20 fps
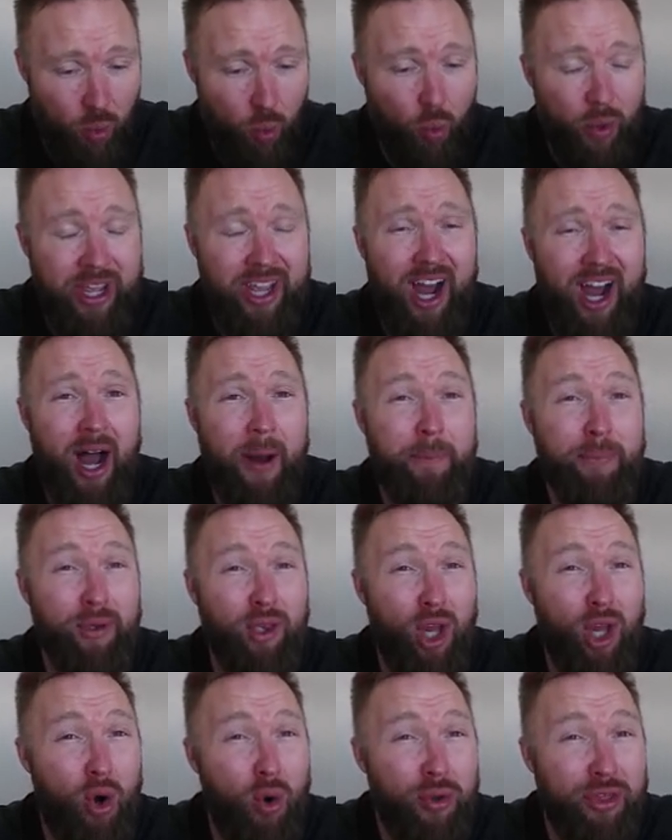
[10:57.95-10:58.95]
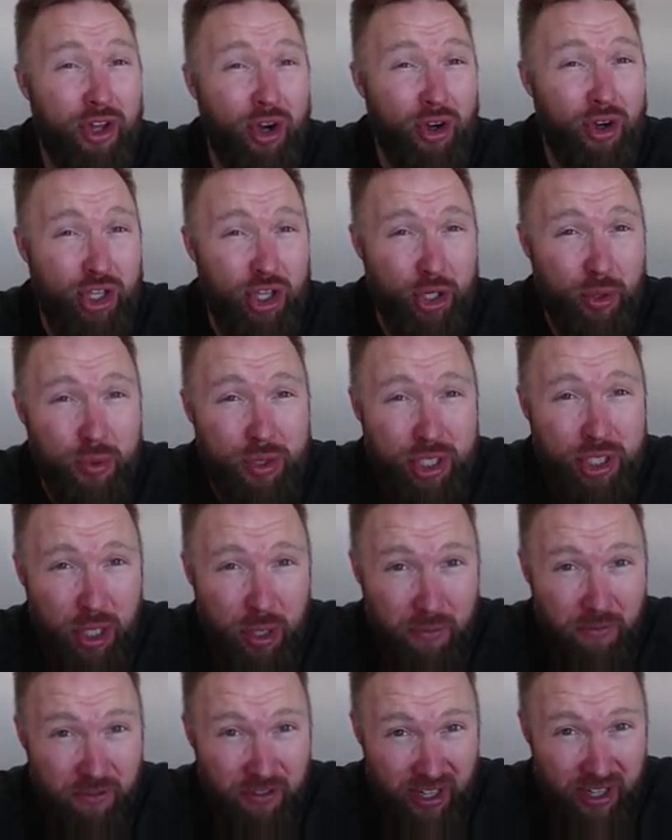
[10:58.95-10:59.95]
We upload their
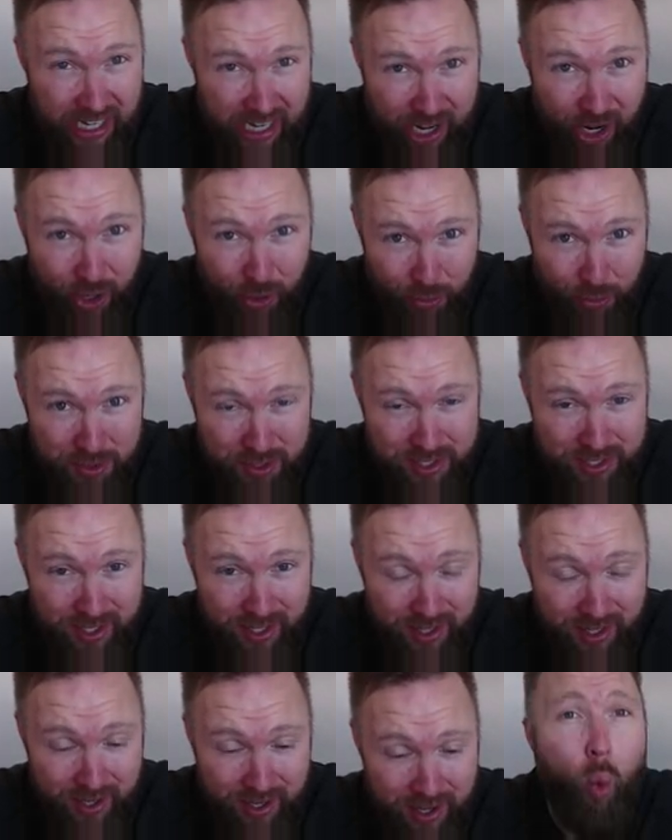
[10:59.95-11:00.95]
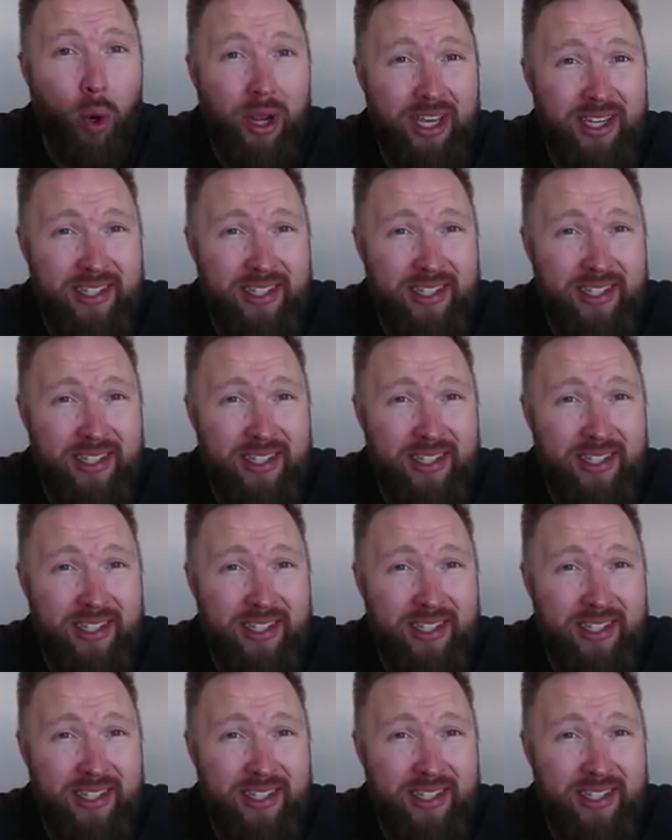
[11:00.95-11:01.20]
YouTube videos. We